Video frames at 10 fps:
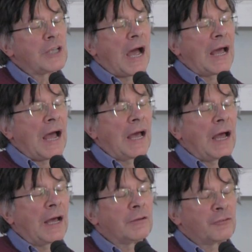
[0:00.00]

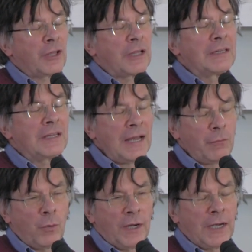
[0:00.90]
And in
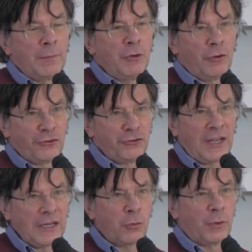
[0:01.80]
that way, I'm not
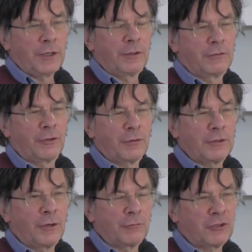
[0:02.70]
sanguine
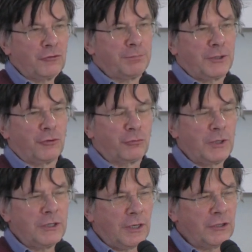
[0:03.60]
that, you know, just because
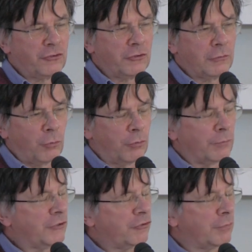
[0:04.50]
we're nice and all
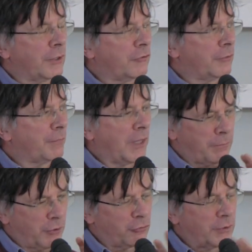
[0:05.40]
the rest of it,
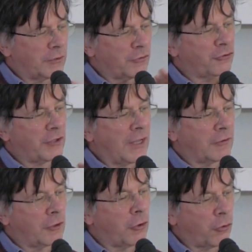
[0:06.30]
and because we
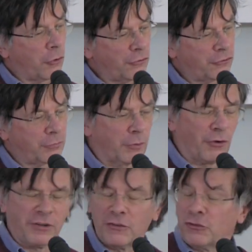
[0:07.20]
understand the logos, well,
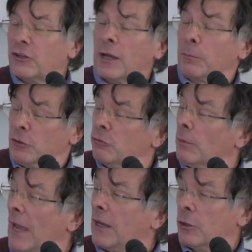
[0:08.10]
not understand, but
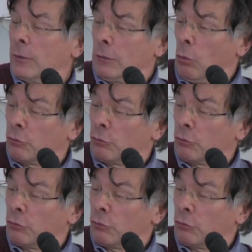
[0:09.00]
echoing,